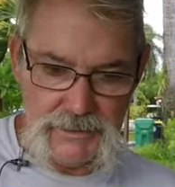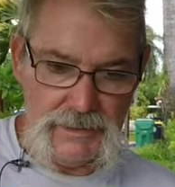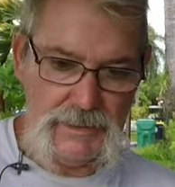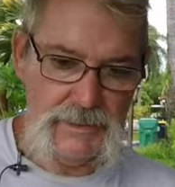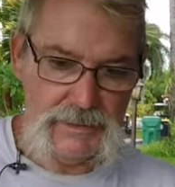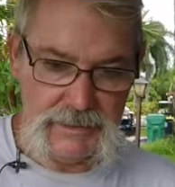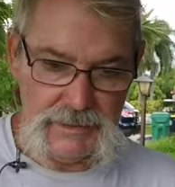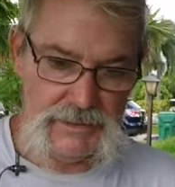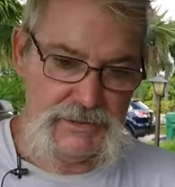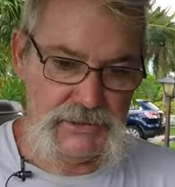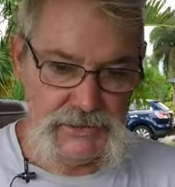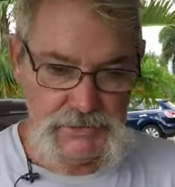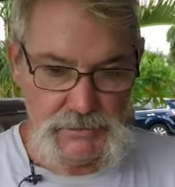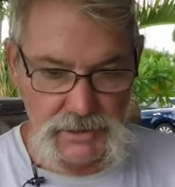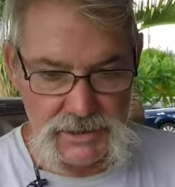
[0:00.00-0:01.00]
and it
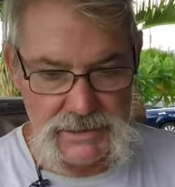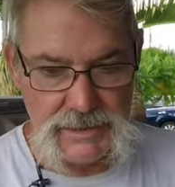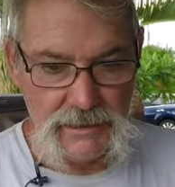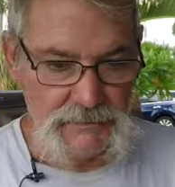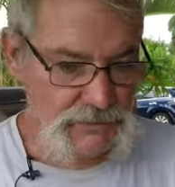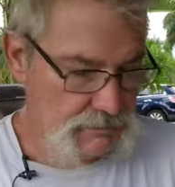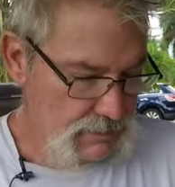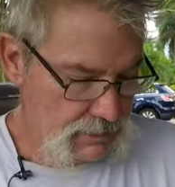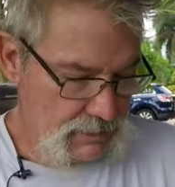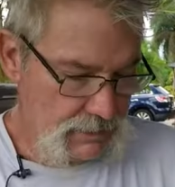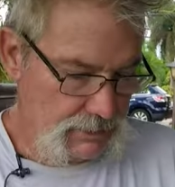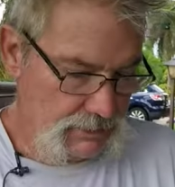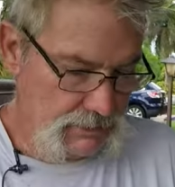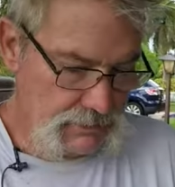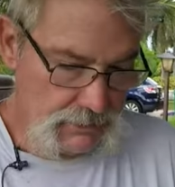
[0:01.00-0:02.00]
just works out for me
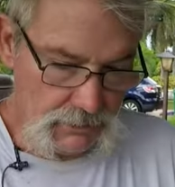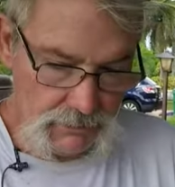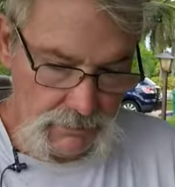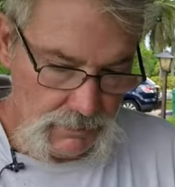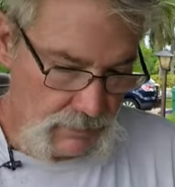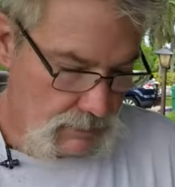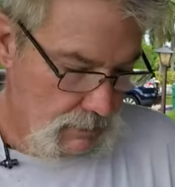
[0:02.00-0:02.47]
here. So